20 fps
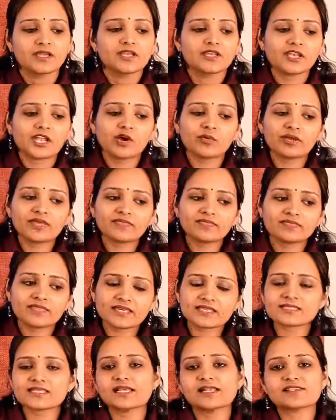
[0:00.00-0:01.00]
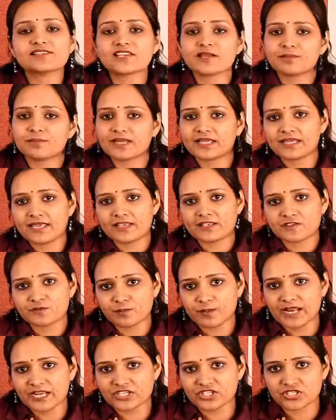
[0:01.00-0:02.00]
Now in this algebraic
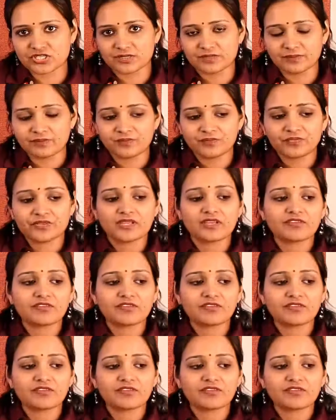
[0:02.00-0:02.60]
expression,